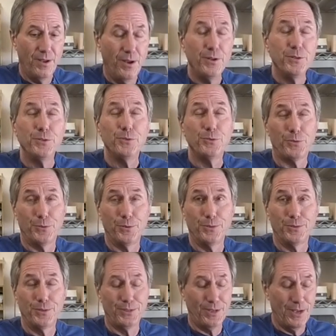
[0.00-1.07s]
unusual,
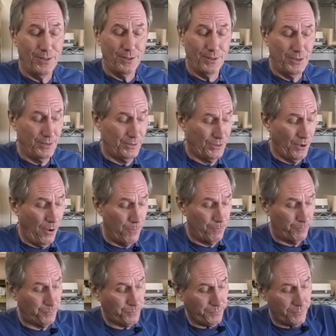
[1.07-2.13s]
to say the least. So
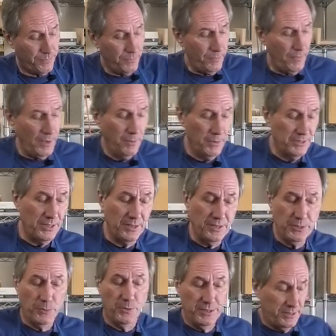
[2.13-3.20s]
I'm going to set this one